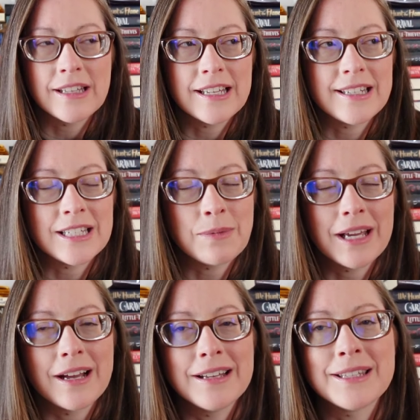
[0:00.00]
this list is
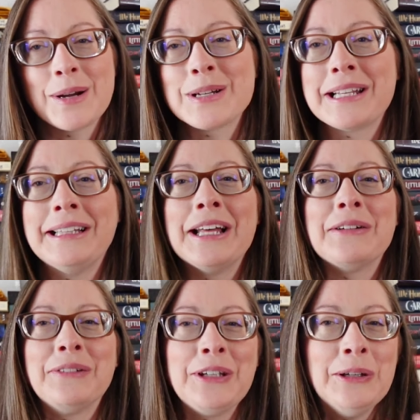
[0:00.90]
because there is a
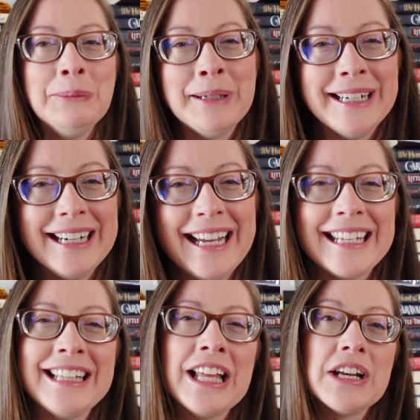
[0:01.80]
lot of humor
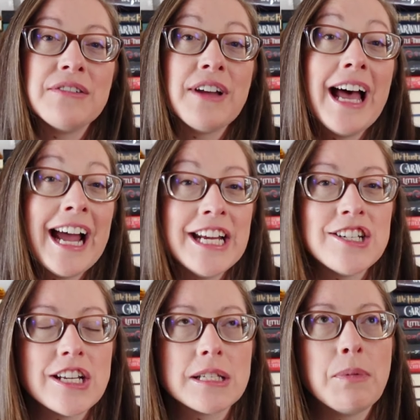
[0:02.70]
and a lot of
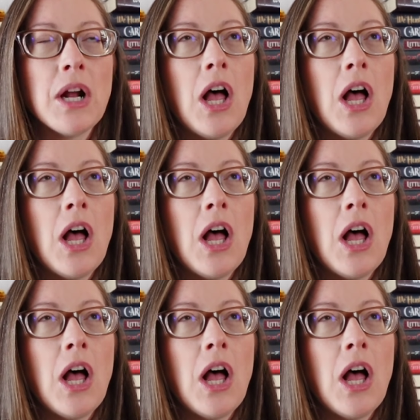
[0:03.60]
hijinks,